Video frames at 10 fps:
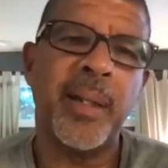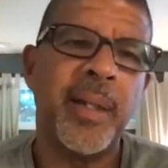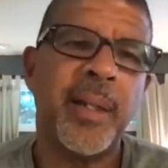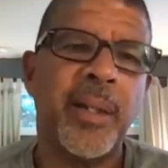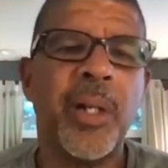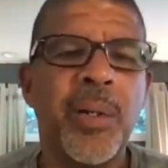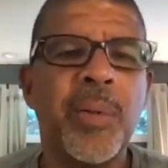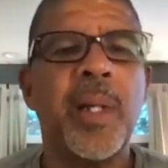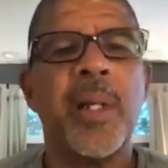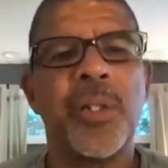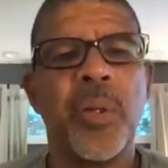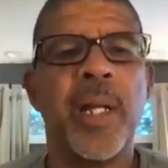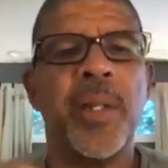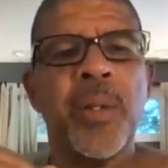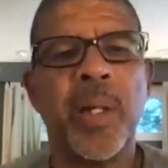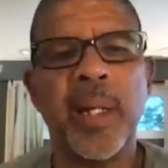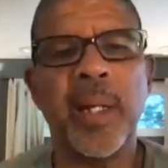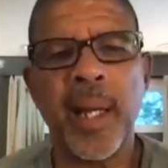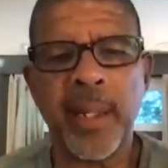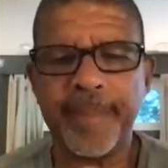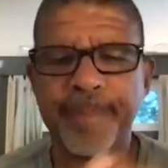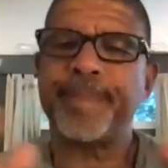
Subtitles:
you know, so that you can like